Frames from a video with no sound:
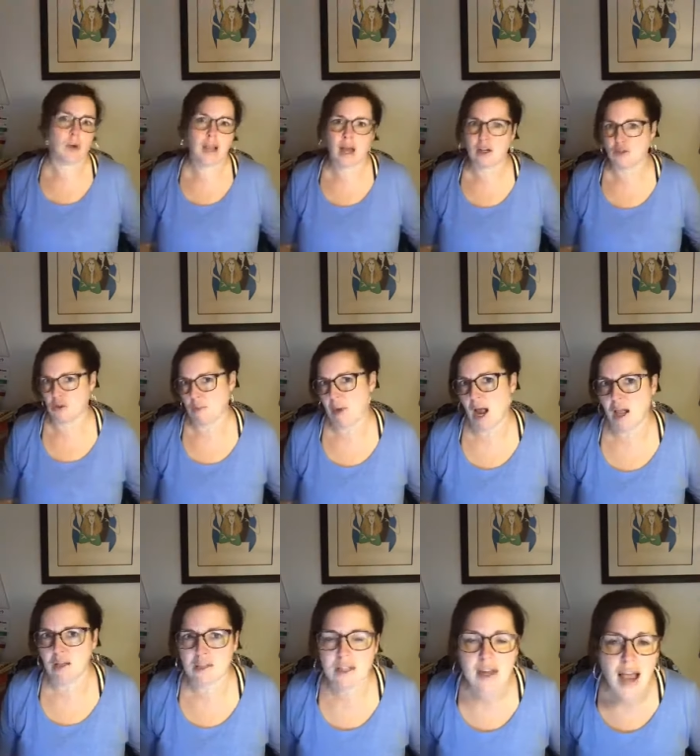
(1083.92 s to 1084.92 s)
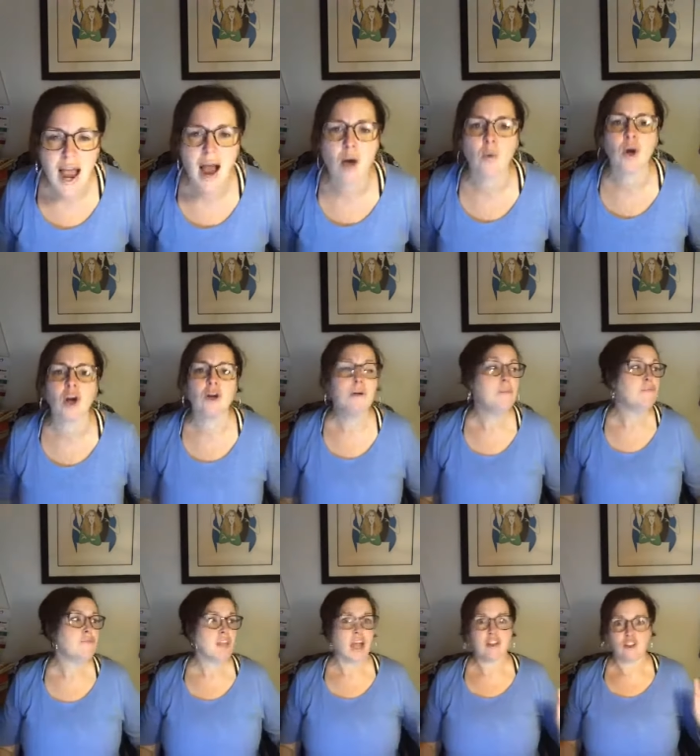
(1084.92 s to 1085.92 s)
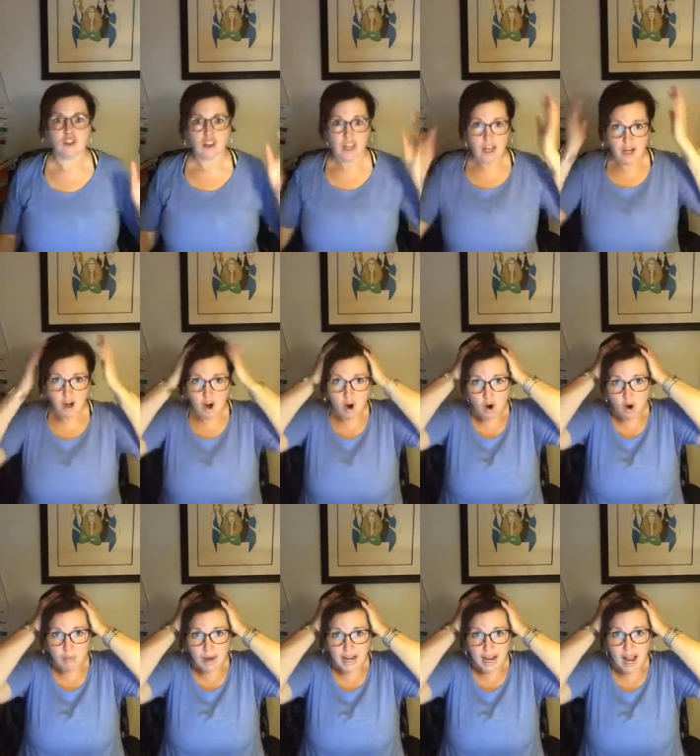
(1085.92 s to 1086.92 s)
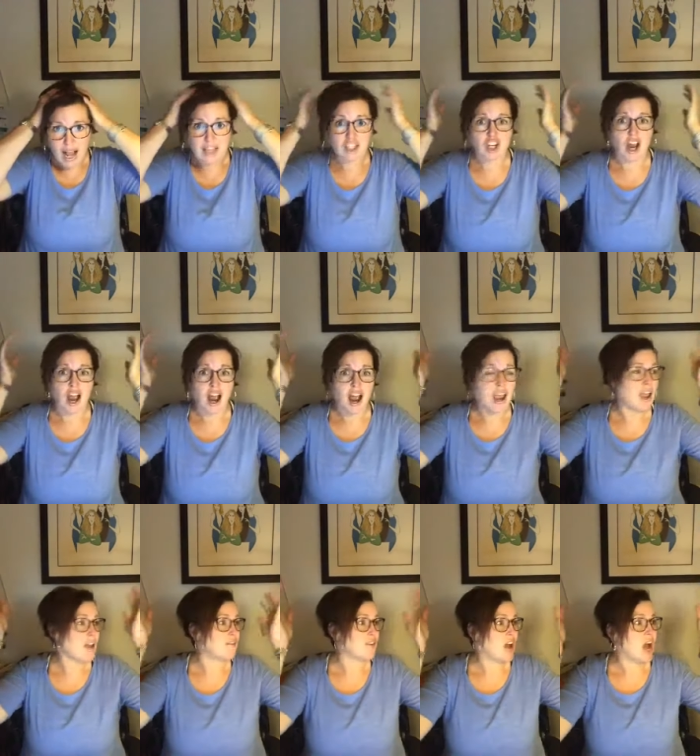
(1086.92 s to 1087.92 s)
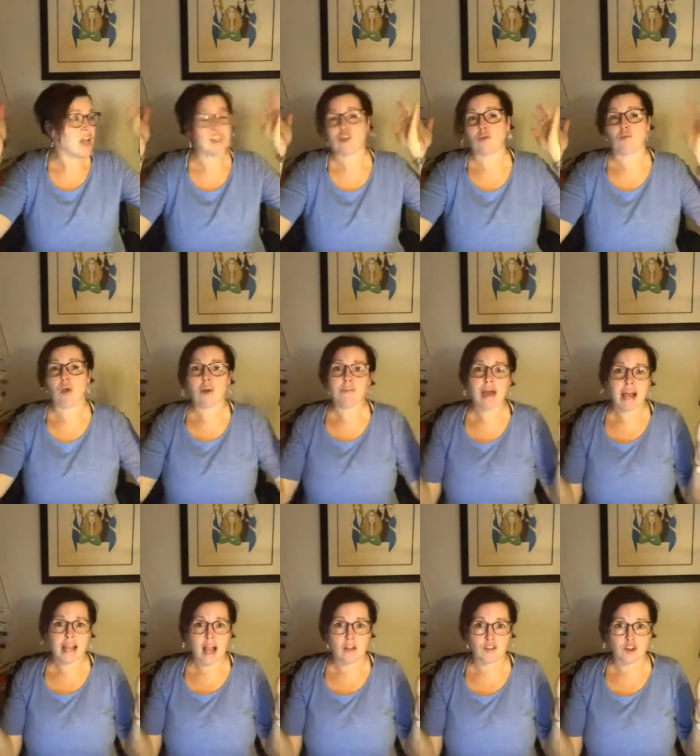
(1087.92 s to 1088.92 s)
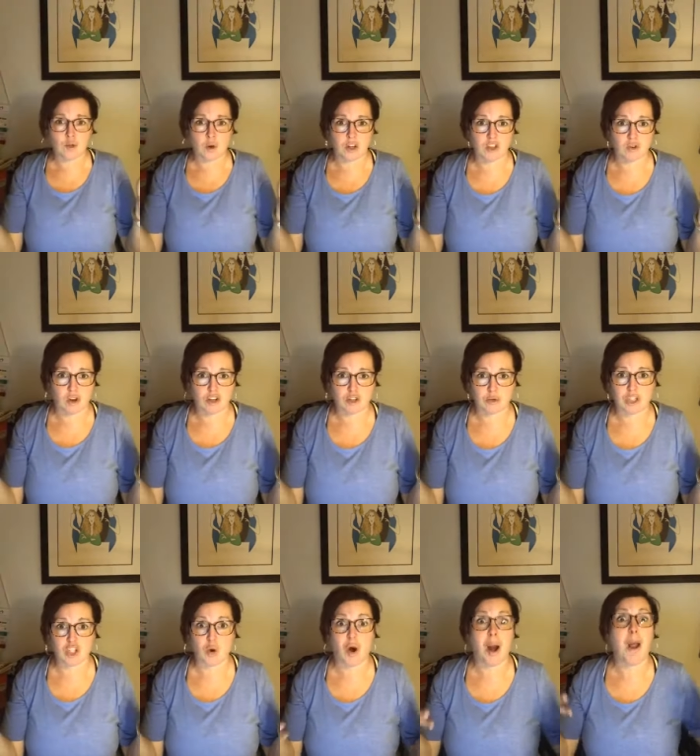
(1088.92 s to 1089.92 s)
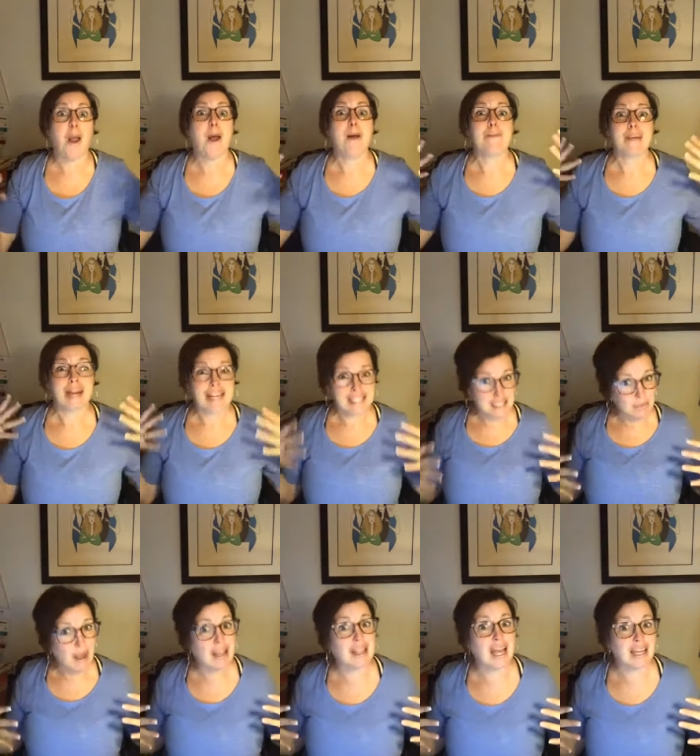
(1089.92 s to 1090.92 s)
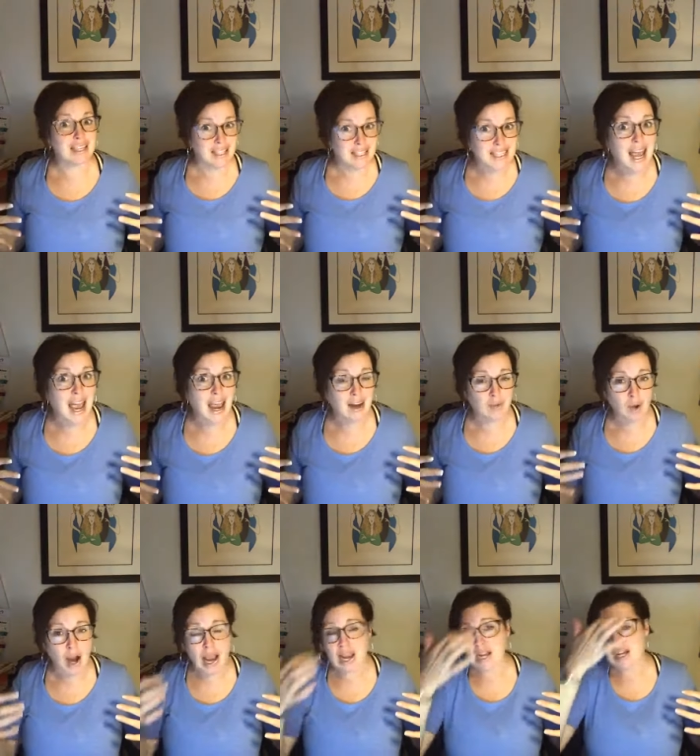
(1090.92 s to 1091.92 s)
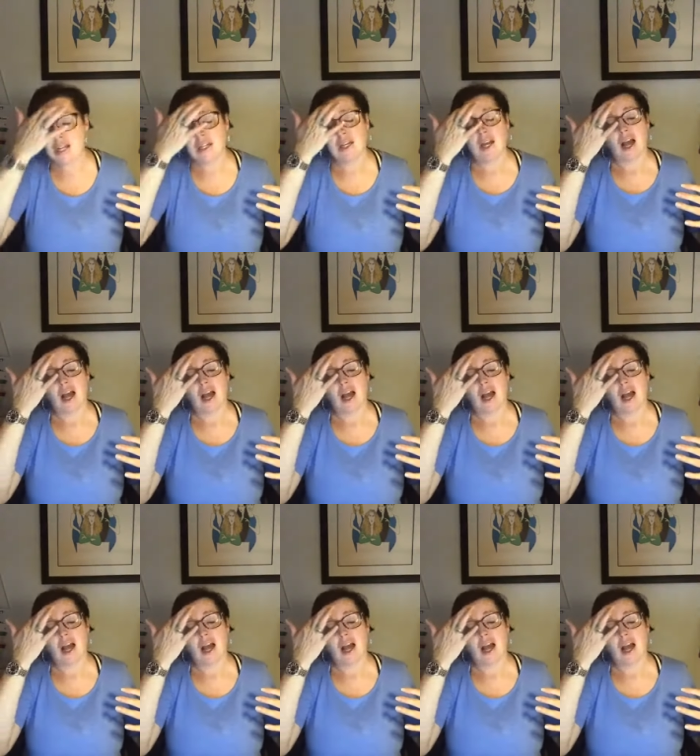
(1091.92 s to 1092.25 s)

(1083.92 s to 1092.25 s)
300 miles an hour, and you're thinking, oh my gosh, I have got to run back out the door to the grocery store, but I smell like the day, right?